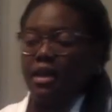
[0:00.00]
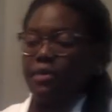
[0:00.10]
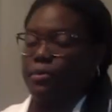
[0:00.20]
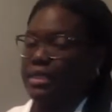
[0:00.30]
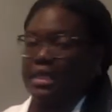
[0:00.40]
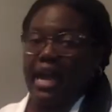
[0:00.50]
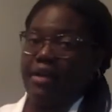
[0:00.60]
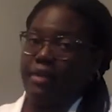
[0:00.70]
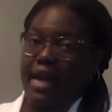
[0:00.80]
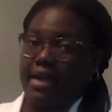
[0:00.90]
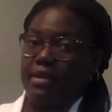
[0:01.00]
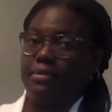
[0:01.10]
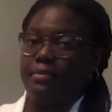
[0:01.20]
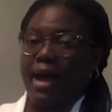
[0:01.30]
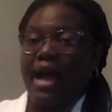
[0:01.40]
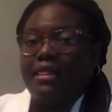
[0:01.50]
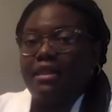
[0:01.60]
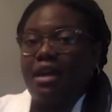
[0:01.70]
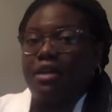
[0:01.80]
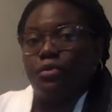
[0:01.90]
was not right. I
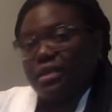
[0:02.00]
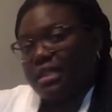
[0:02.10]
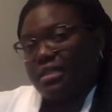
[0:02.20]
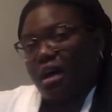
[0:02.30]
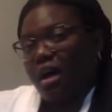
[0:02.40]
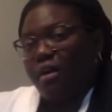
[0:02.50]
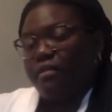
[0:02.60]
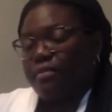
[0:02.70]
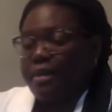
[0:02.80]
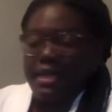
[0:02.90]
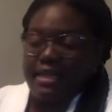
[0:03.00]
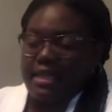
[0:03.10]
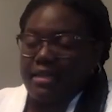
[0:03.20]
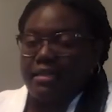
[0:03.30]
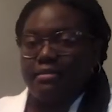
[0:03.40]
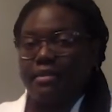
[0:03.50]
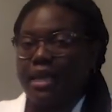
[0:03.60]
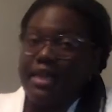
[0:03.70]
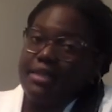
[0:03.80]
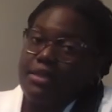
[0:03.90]
thought it would dissolve, but it didn't, and
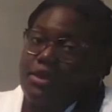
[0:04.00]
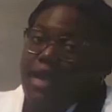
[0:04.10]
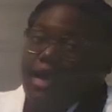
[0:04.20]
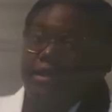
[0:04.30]
that's okay.